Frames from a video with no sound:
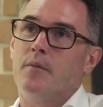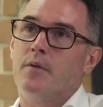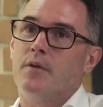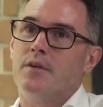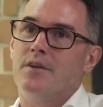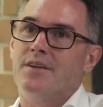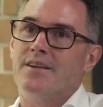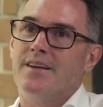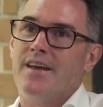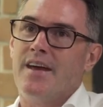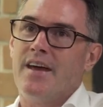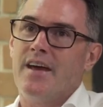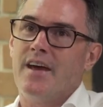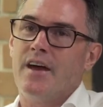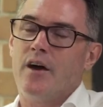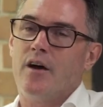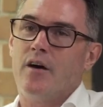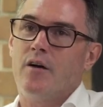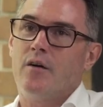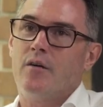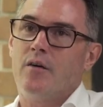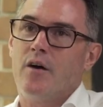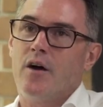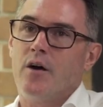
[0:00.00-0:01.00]

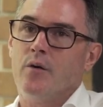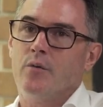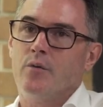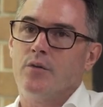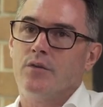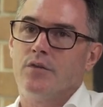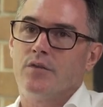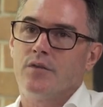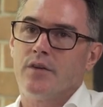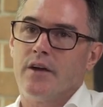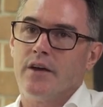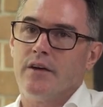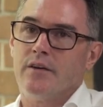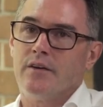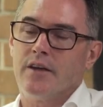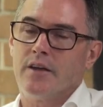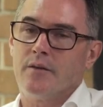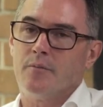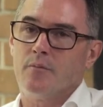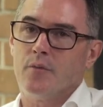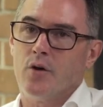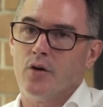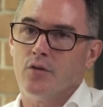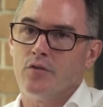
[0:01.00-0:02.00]
Now I would say I
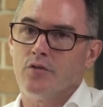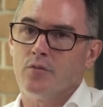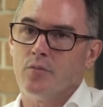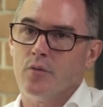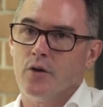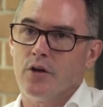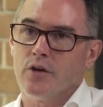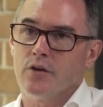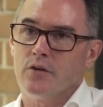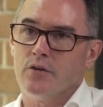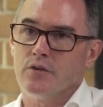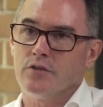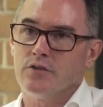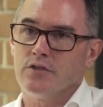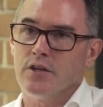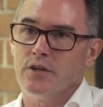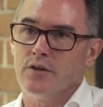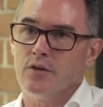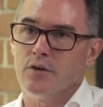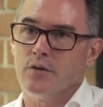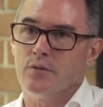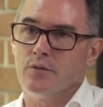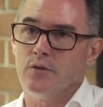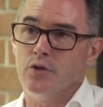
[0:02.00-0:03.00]
get most of my
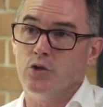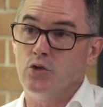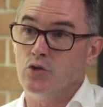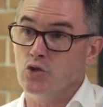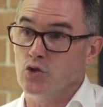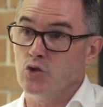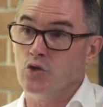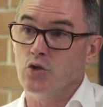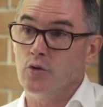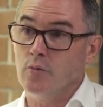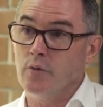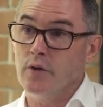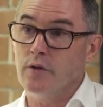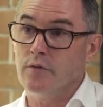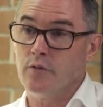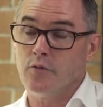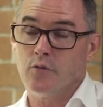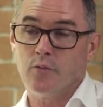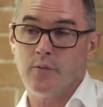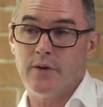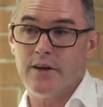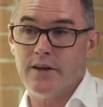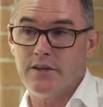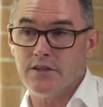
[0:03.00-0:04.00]
content off YouTube, even
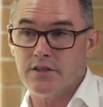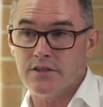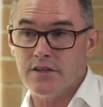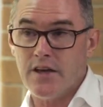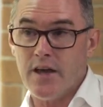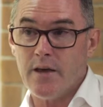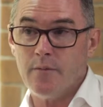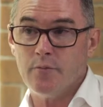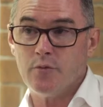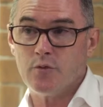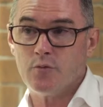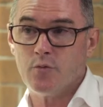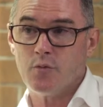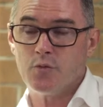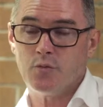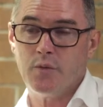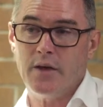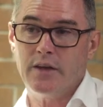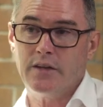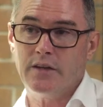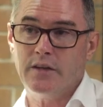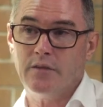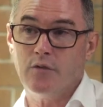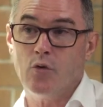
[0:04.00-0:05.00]
from an entertainment
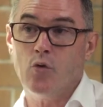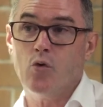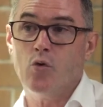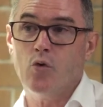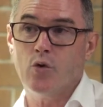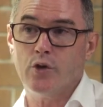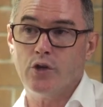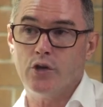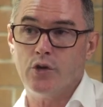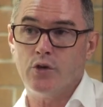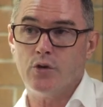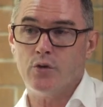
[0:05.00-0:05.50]
perspective, or